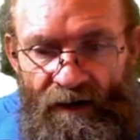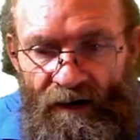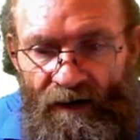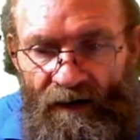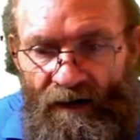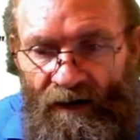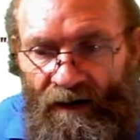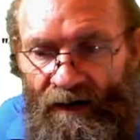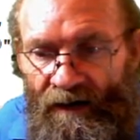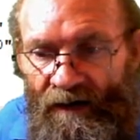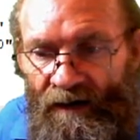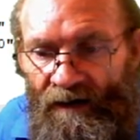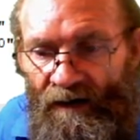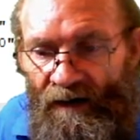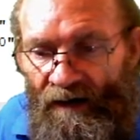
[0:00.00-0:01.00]

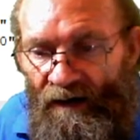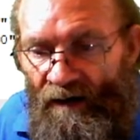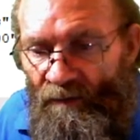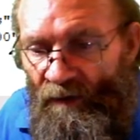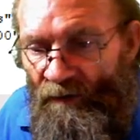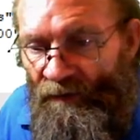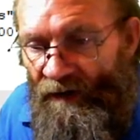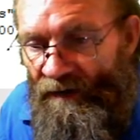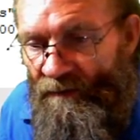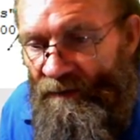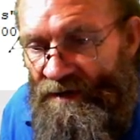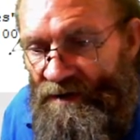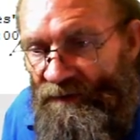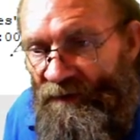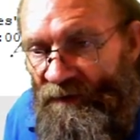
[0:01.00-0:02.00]
and a couple of other
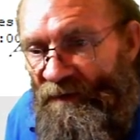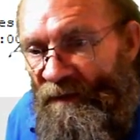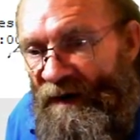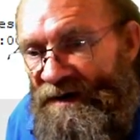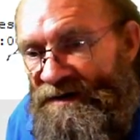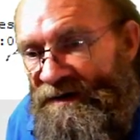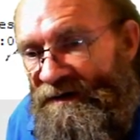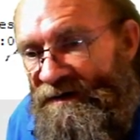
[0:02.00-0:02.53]
bits of information.